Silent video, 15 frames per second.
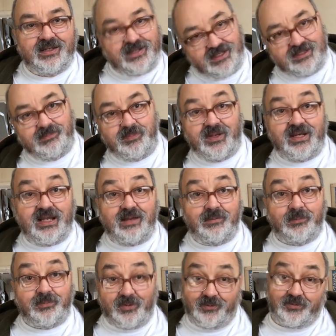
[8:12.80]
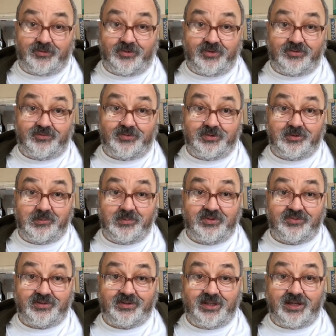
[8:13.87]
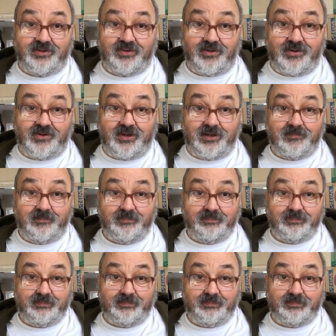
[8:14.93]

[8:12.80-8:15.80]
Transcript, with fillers: Can the PM apologise for you missing that target?